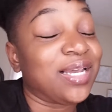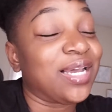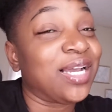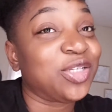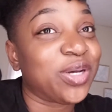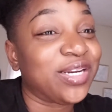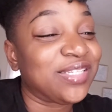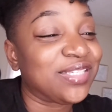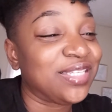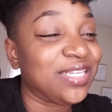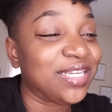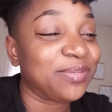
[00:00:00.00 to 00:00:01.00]
i try to
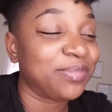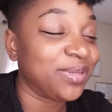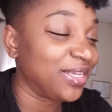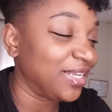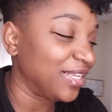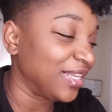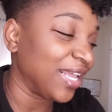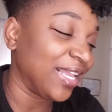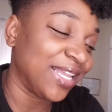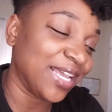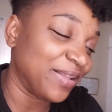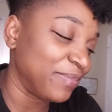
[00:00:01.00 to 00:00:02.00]
sneak him
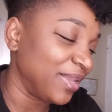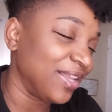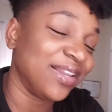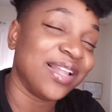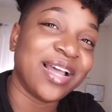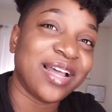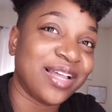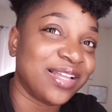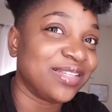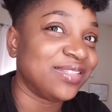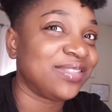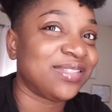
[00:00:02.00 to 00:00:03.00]
like get him in
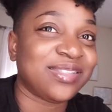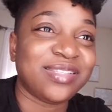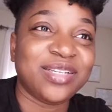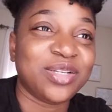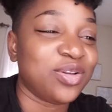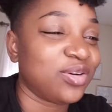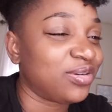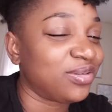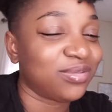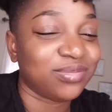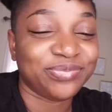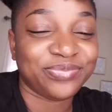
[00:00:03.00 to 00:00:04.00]
as you
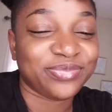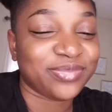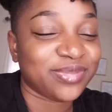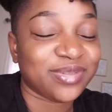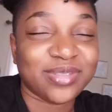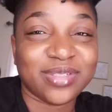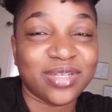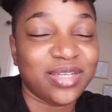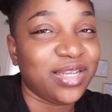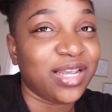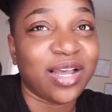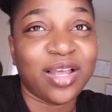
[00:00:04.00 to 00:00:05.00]
know
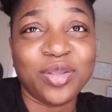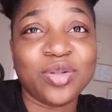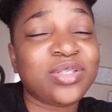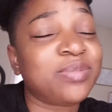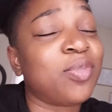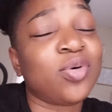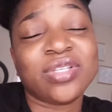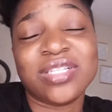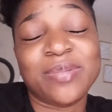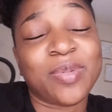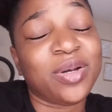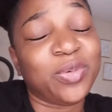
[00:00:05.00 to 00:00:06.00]
yeah you'll mostly
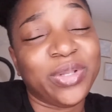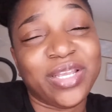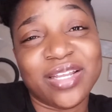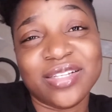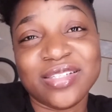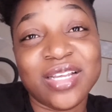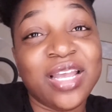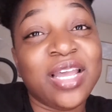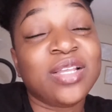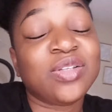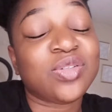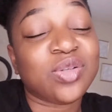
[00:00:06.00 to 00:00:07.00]
see him on the weekends
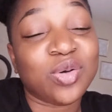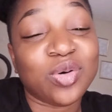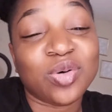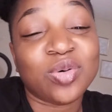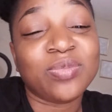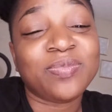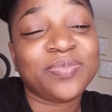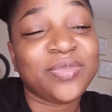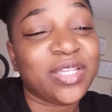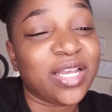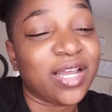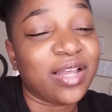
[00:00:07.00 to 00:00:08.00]
so
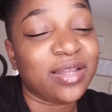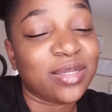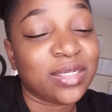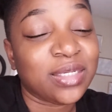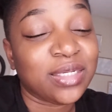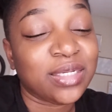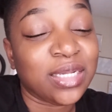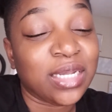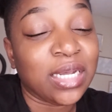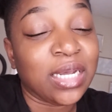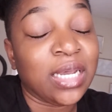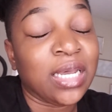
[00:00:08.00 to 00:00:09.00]
yeah
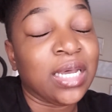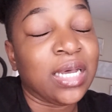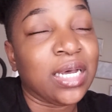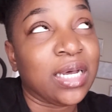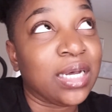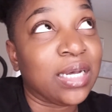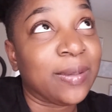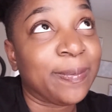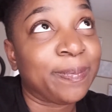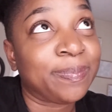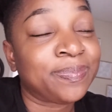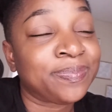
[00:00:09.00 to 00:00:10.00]
um